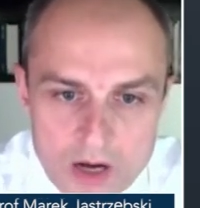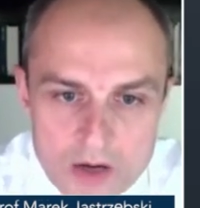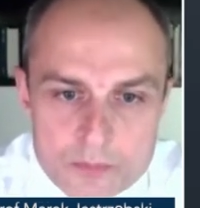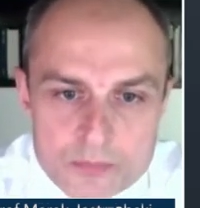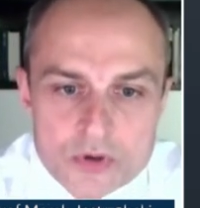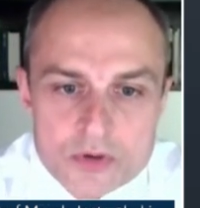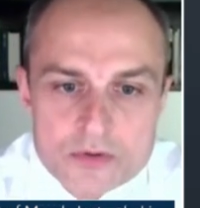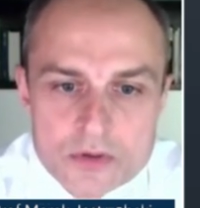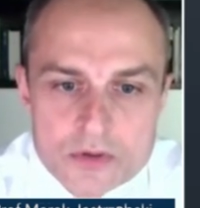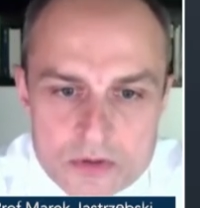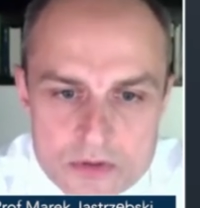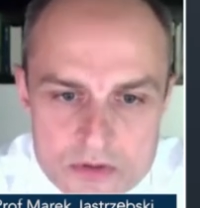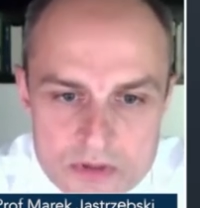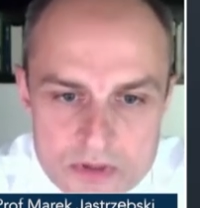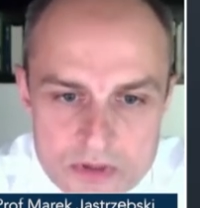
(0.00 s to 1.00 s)
you can
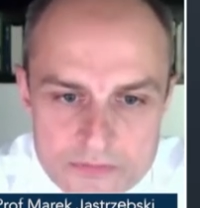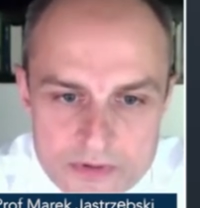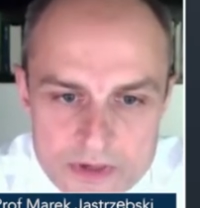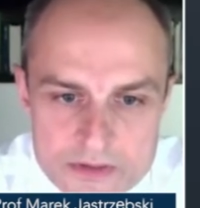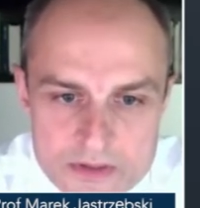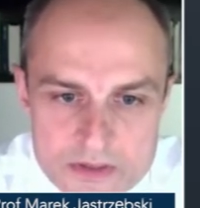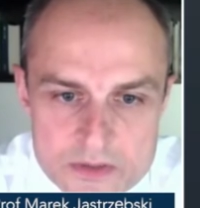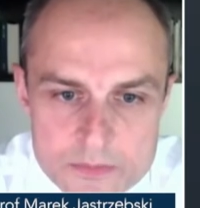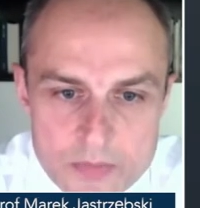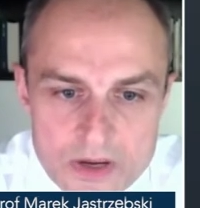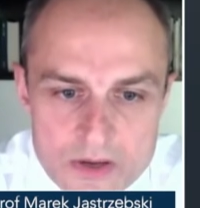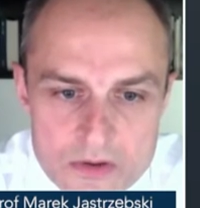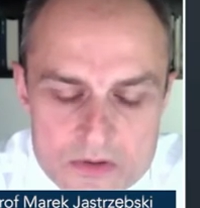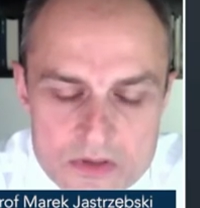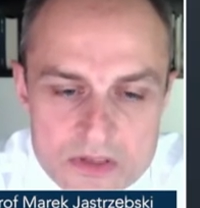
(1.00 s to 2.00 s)
produce the differences
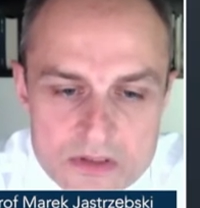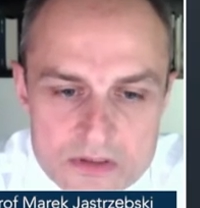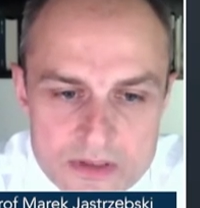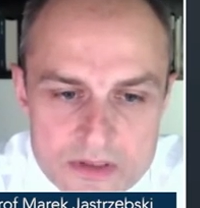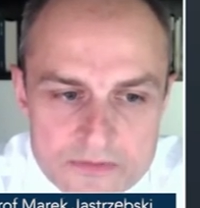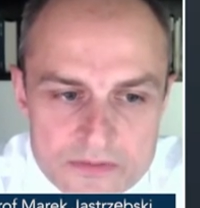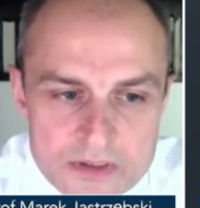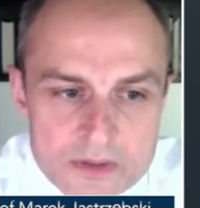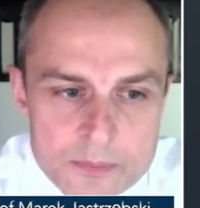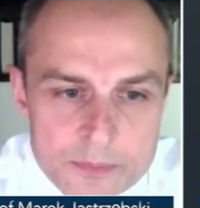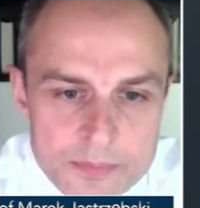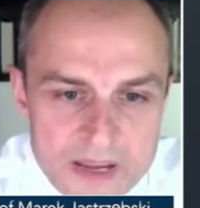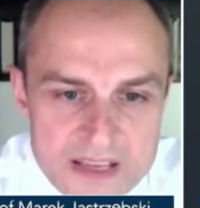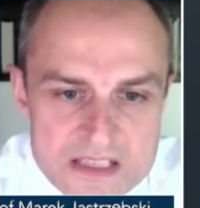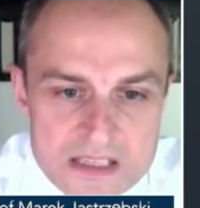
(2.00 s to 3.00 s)
by using different
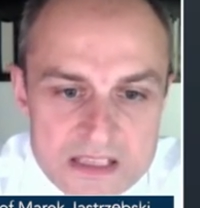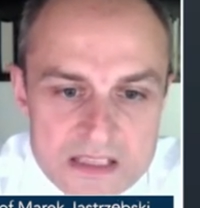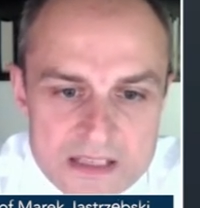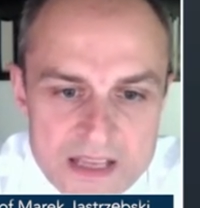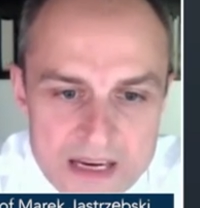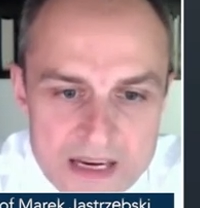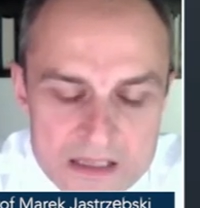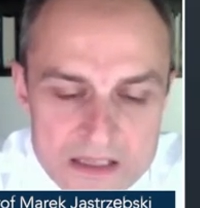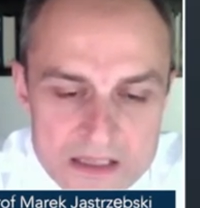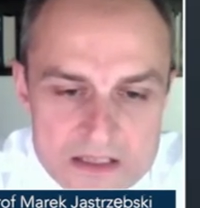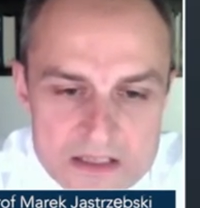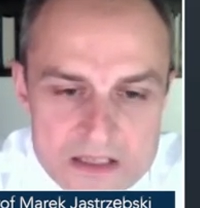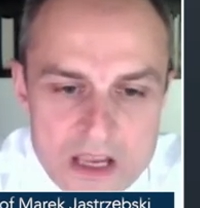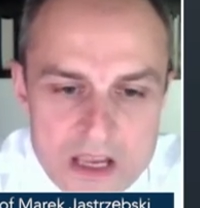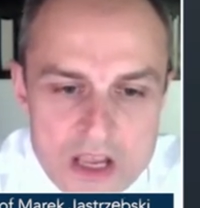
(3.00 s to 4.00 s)
pacing
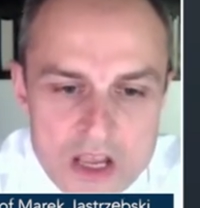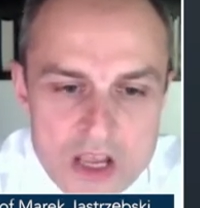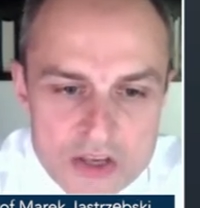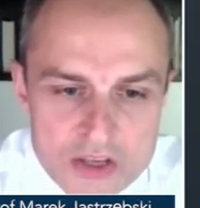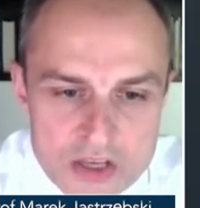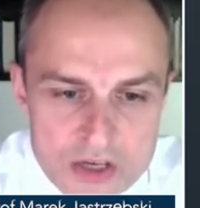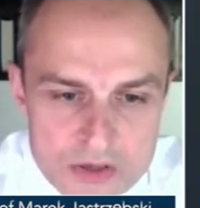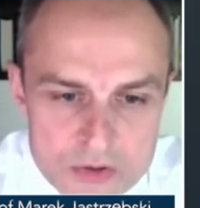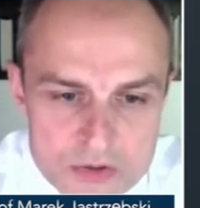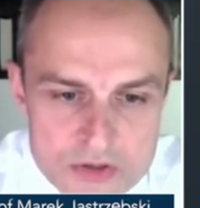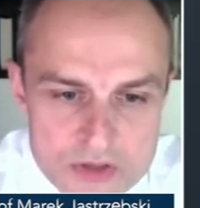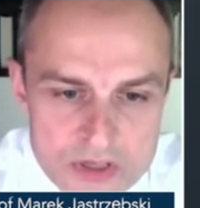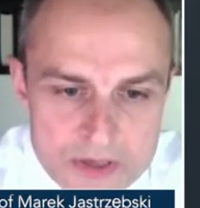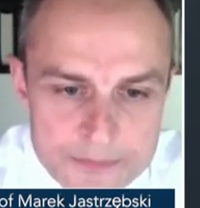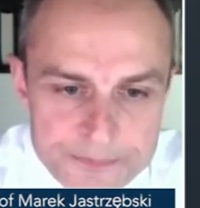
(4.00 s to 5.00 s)
techniques. Here you
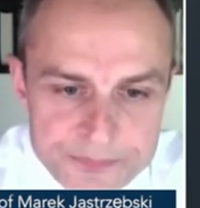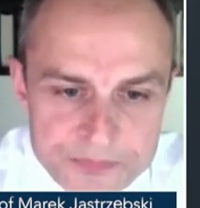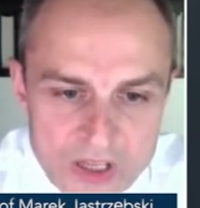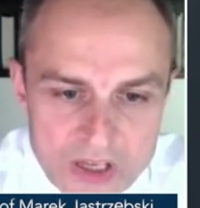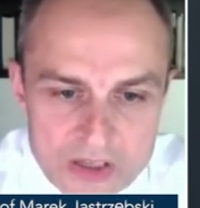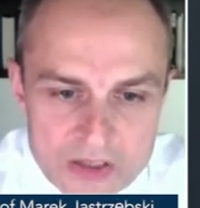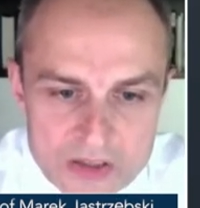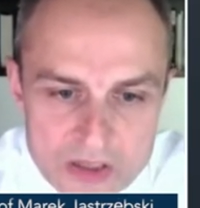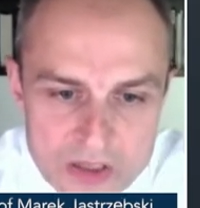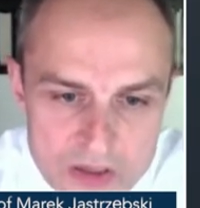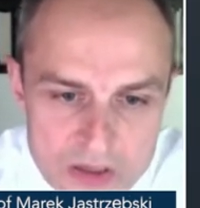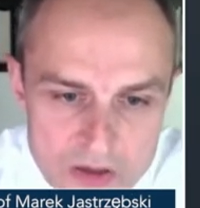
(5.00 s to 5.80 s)
see in the